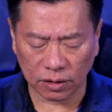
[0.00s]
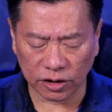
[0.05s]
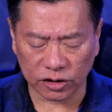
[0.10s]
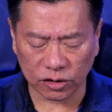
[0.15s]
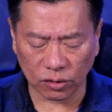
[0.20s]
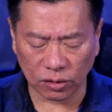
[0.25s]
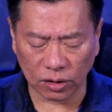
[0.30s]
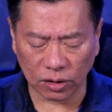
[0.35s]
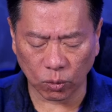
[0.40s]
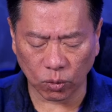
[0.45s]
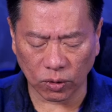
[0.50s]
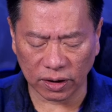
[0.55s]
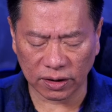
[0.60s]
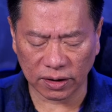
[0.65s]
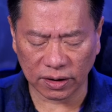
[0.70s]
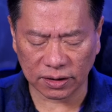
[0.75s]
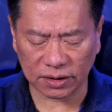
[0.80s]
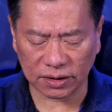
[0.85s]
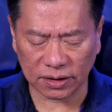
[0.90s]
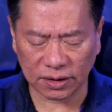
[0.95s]
There's only
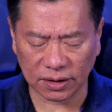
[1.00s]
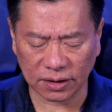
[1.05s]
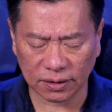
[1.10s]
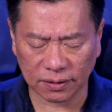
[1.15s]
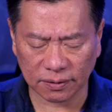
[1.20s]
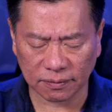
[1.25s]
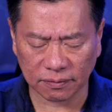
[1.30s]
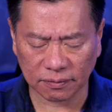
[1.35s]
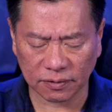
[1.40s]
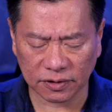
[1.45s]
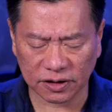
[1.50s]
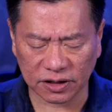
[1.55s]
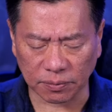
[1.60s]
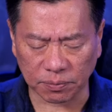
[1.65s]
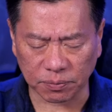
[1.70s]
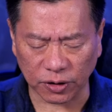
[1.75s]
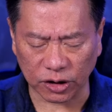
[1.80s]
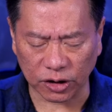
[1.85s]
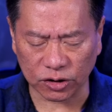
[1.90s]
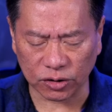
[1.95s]
oneness.
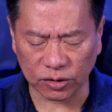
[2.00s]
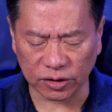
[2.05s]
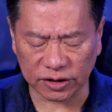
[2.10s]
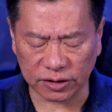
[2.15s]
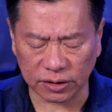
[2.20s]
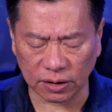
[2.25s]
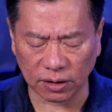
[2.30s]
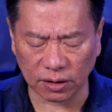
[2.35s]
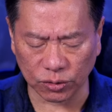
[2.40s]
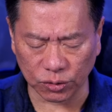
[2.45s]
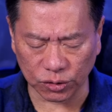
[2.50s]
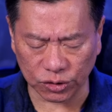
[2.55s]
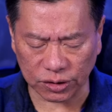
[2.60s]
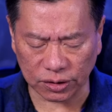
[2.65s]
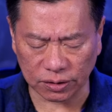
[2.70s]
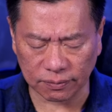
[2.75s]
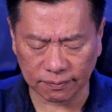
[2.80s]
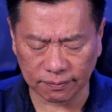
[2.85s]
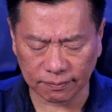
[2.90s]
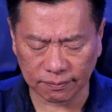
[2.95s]
Separation is an
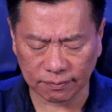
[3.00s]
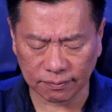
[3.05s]
illusion.